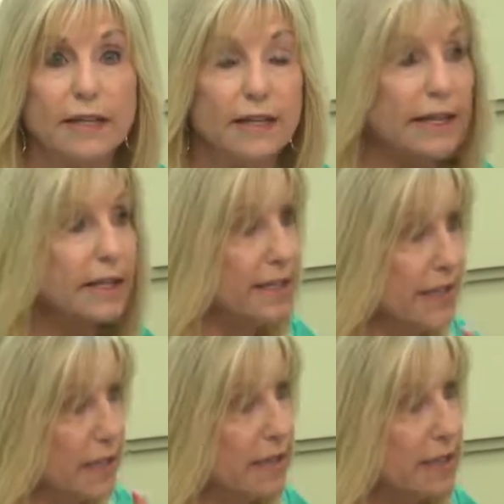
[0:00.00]
And
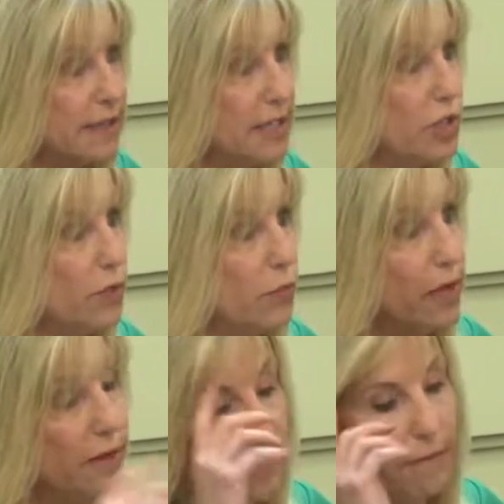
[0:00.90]
again, on the decision
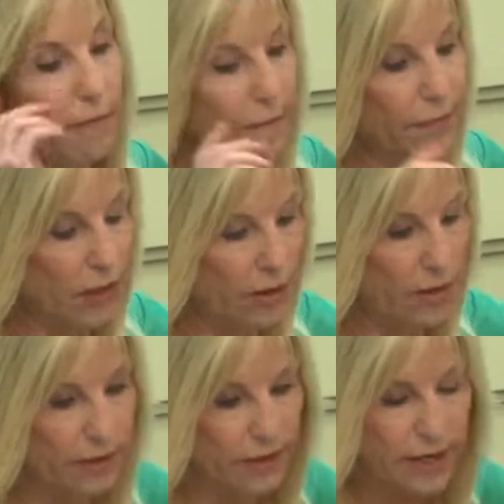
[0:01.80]

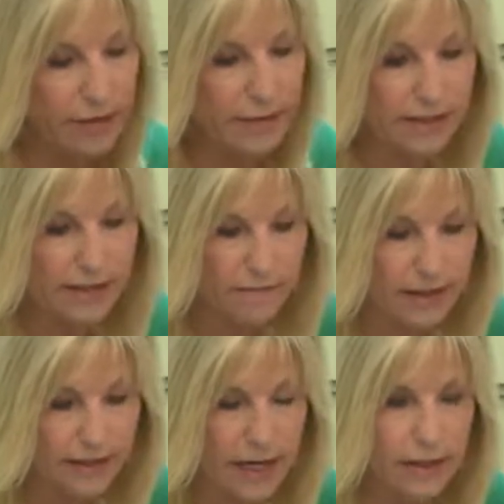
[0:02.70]
or on the comments of
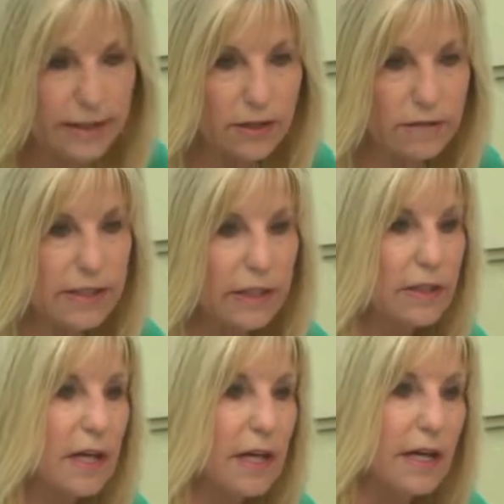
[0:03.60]
my colleague over here,